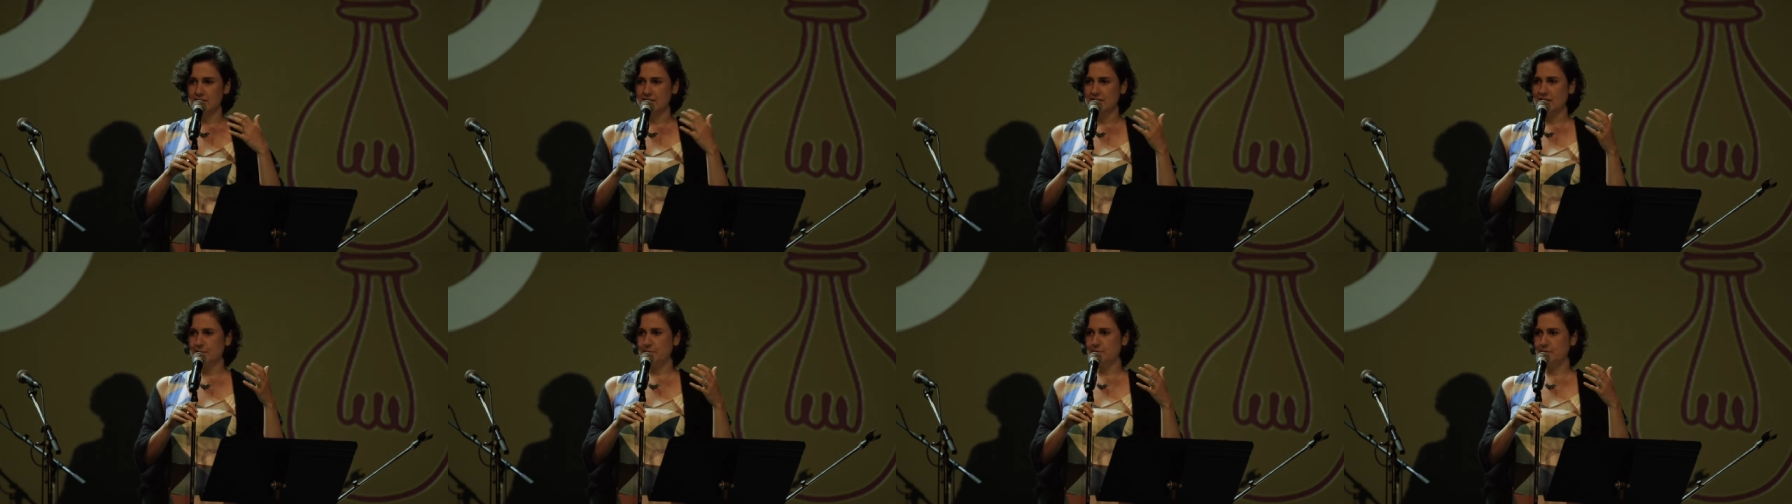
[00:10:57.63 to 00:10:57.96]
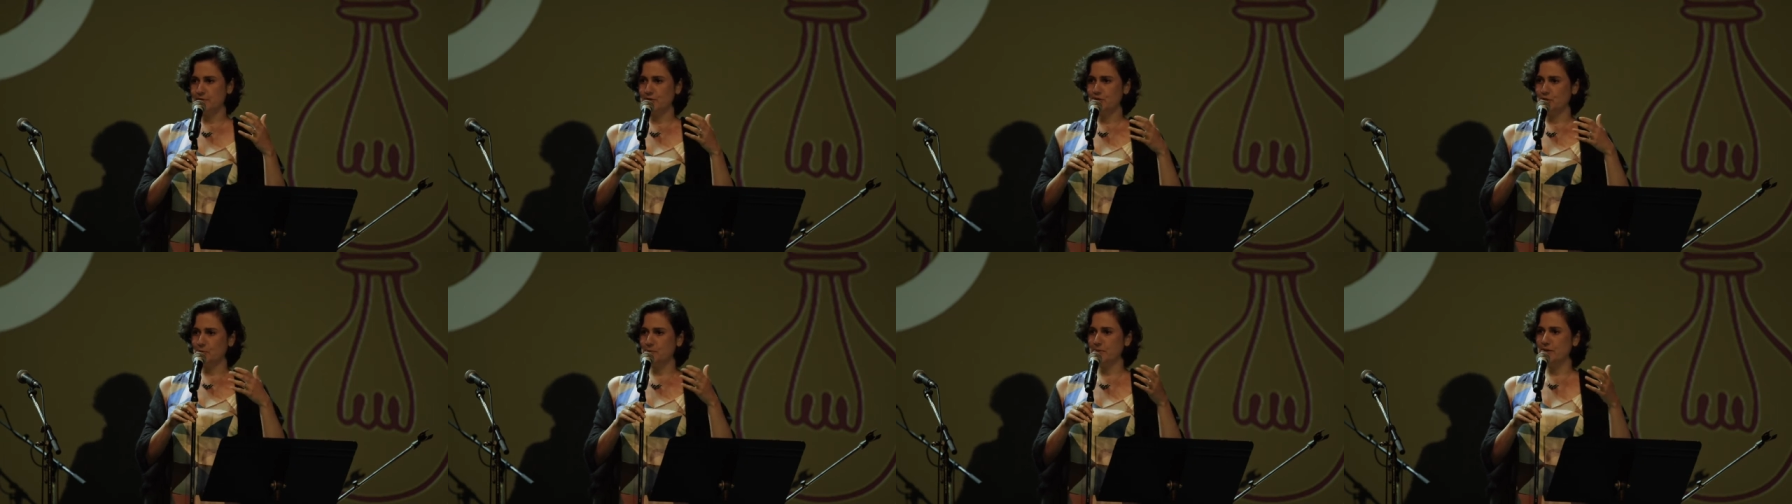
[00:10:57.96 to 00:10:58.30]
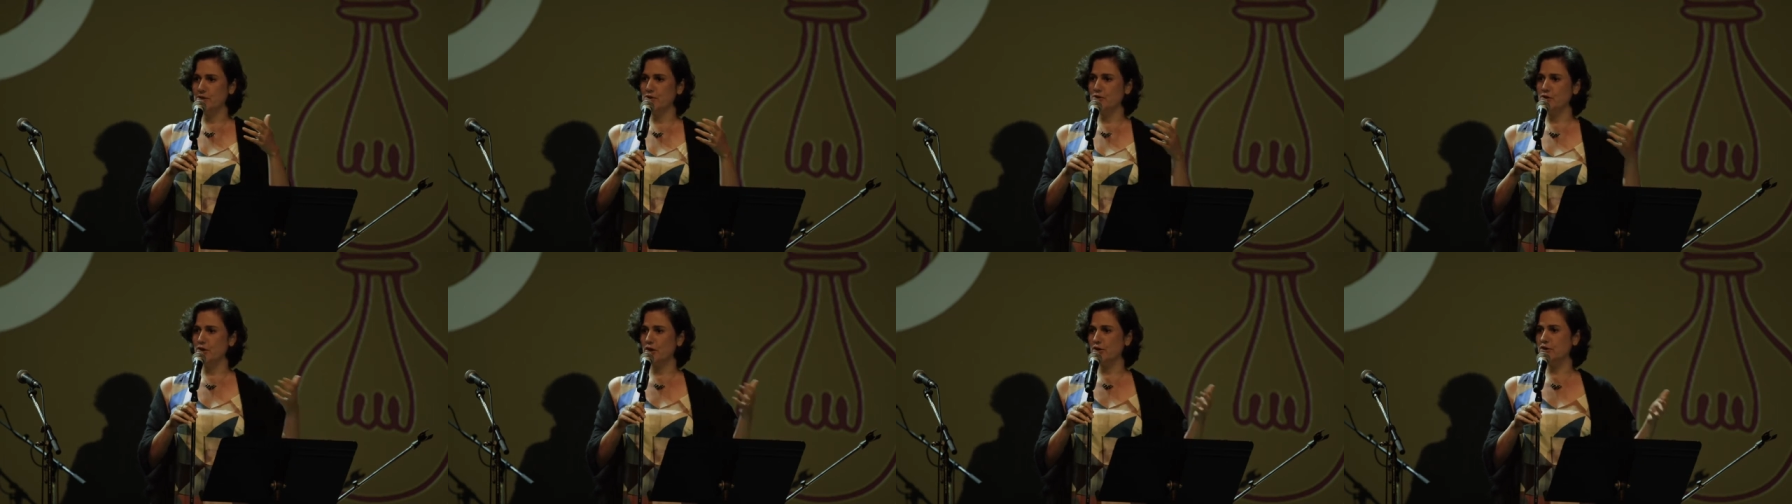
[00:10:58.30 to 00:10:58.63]
deep
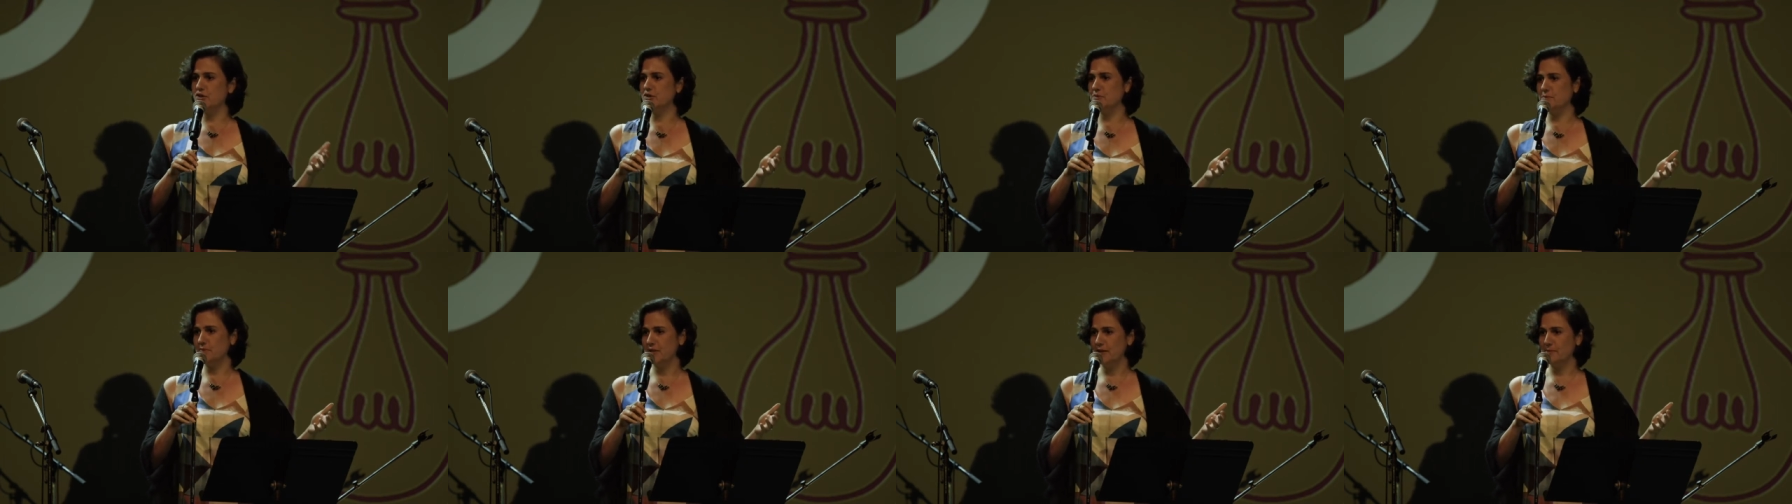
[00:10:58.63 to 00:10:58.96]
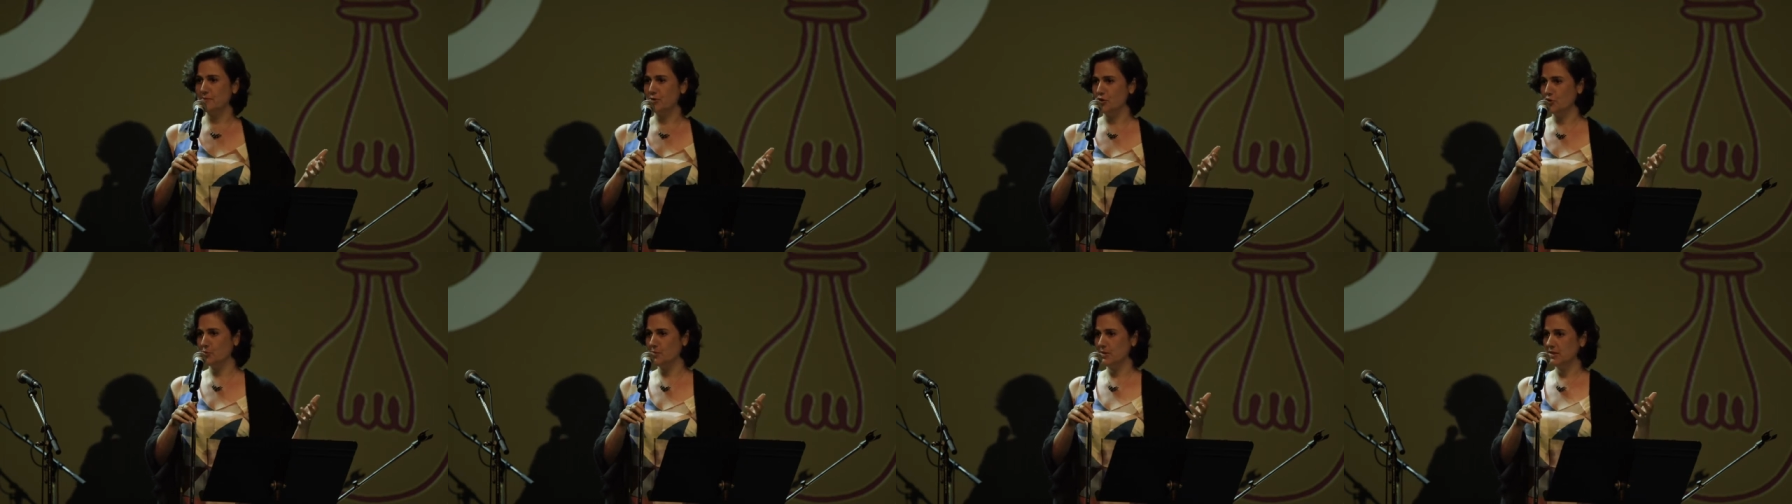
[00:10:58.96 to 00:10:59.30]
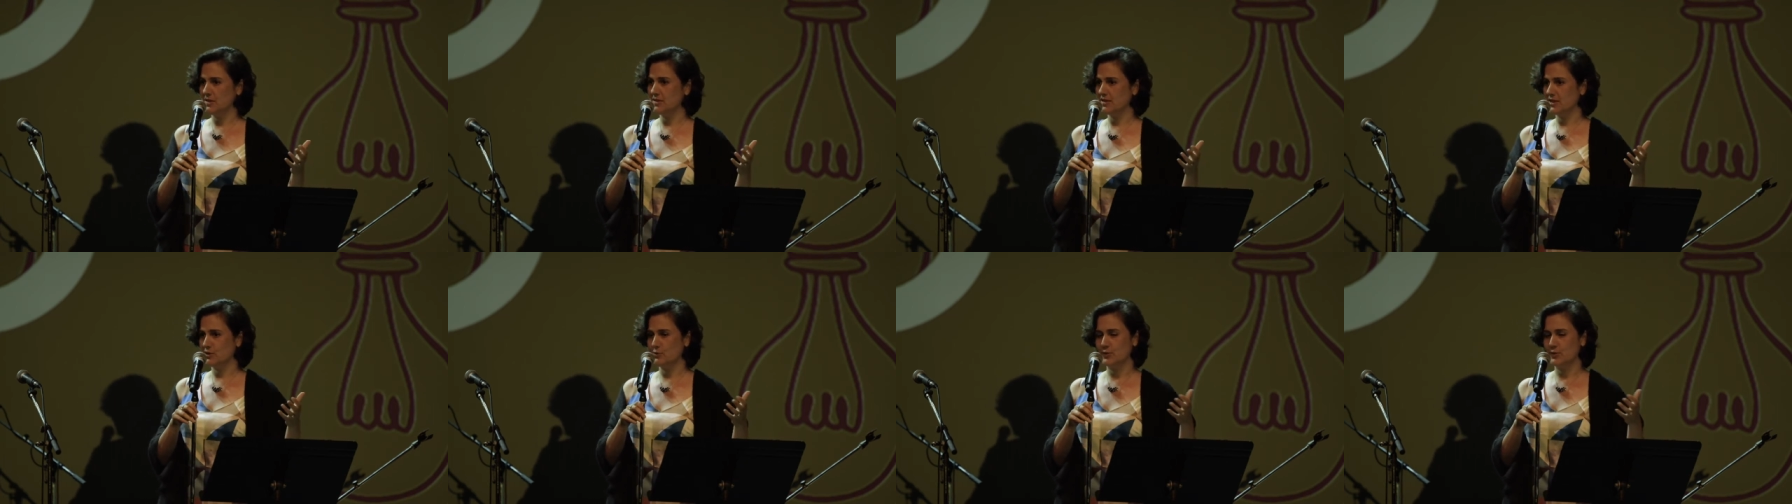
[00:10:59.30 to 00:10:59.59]
to-be or not-to-be moments.